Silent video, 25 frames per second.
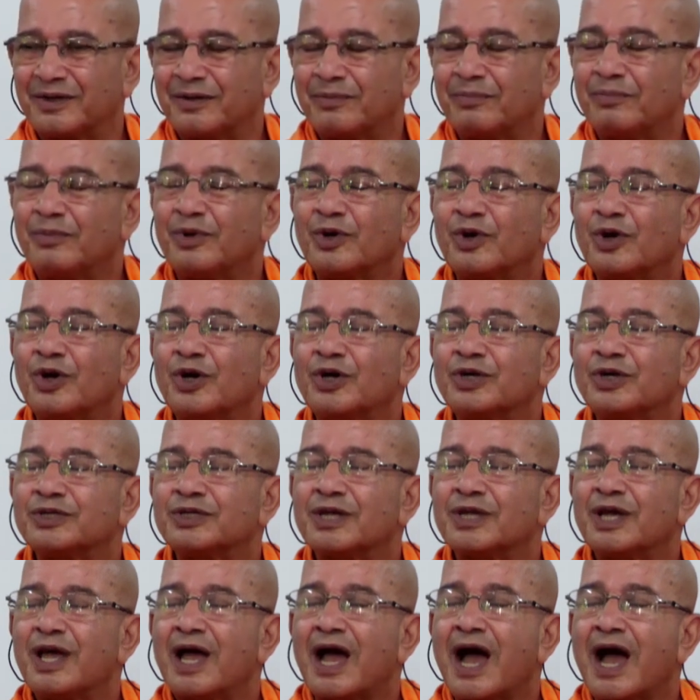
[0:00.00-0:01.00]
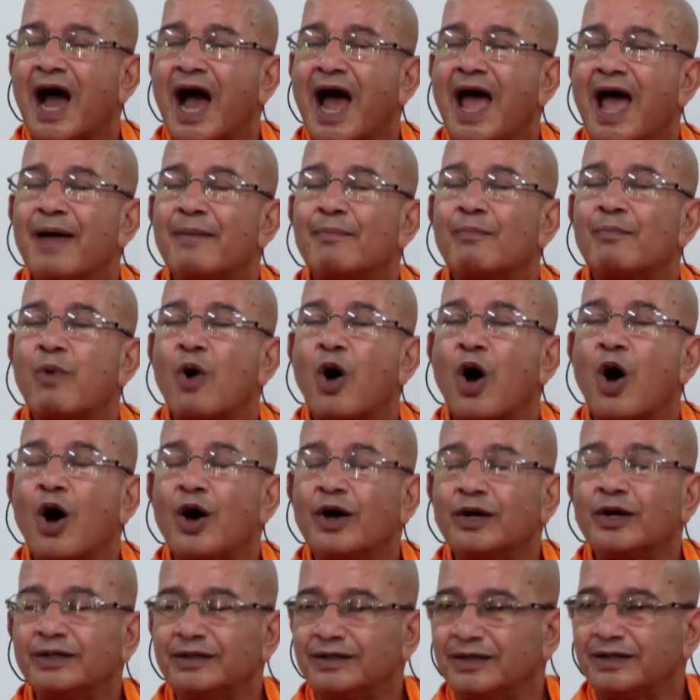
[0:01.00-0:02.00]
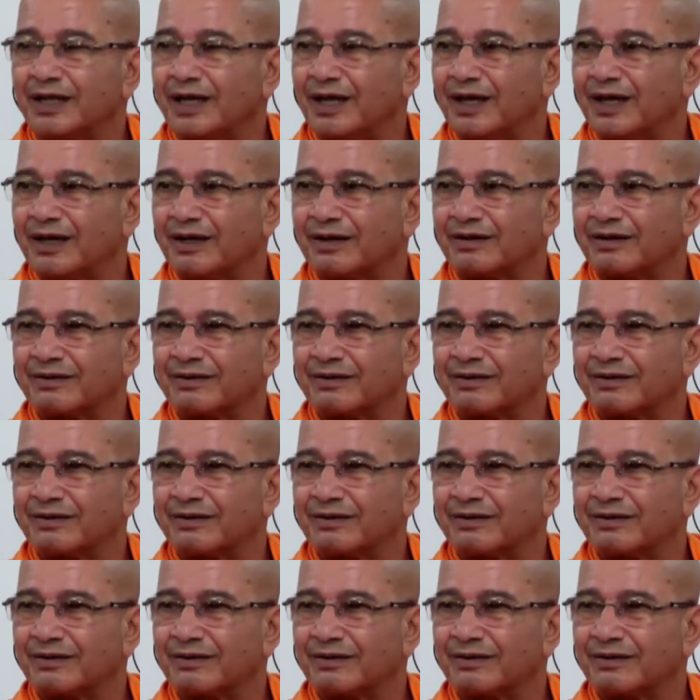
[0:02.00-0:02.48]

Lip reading: Because I am born there.